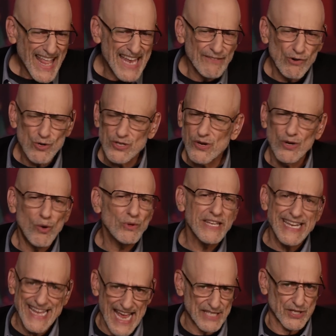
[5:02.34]
And of course, you can
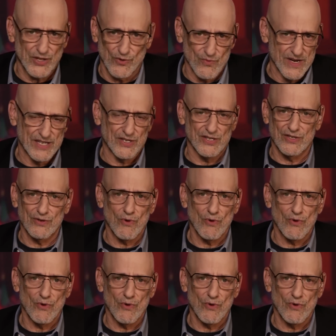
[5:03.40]
only guess at the reasons.